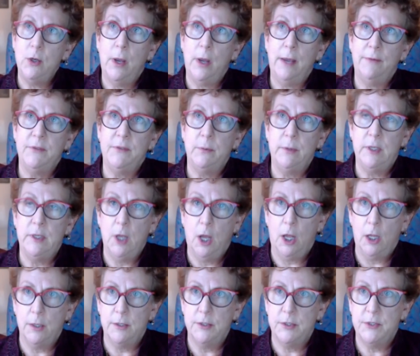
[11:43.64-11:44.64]
have to
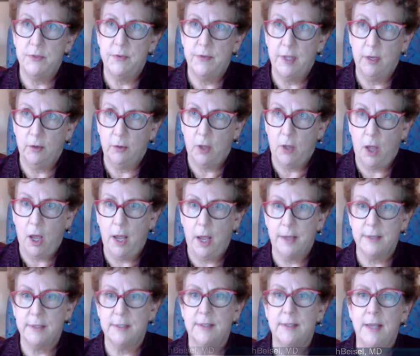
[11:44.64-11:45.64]
acknowledge their
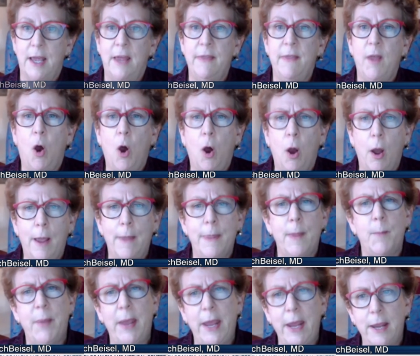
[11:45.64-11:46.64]
loss and
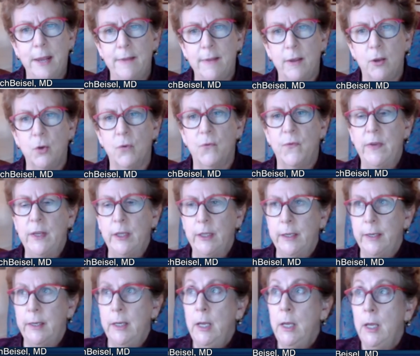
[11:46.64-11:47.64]
the pain that you're
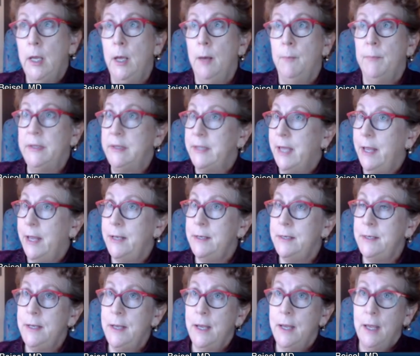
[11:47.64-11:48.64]
feeling, but
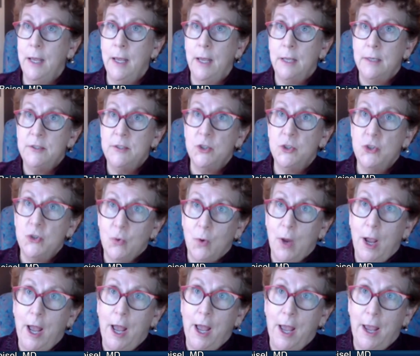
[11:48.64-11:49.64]
then to
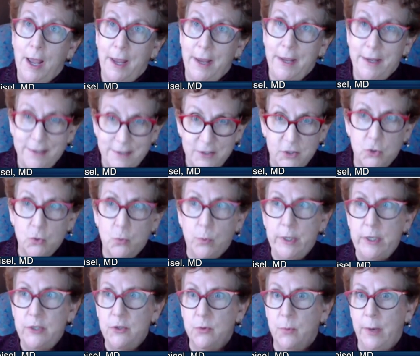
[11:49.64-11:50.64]
try to
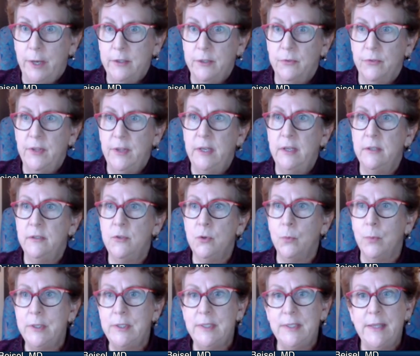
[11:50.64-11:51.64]
redirect your thinking to
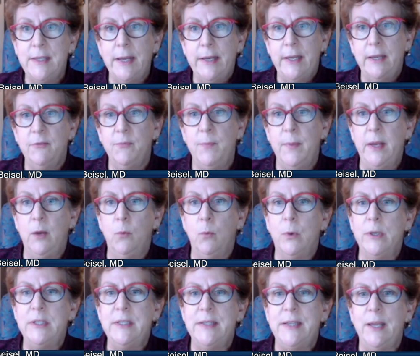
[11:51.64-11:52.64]
what did they give me?
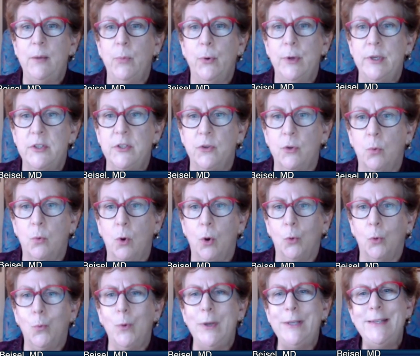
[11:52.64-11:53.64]
What did they bring to the
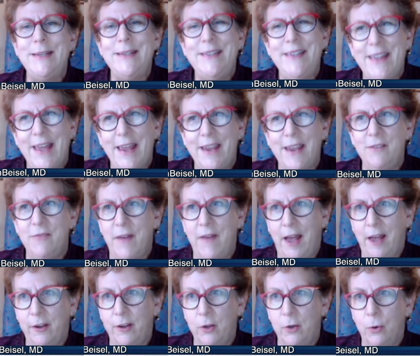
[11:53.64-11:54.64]
world? What did they
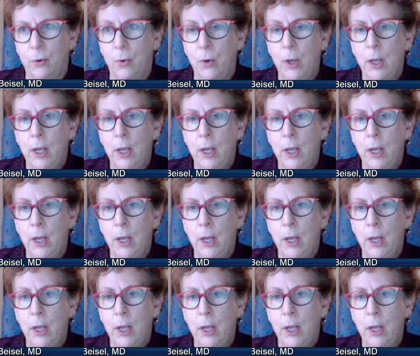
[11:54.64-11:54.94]
value?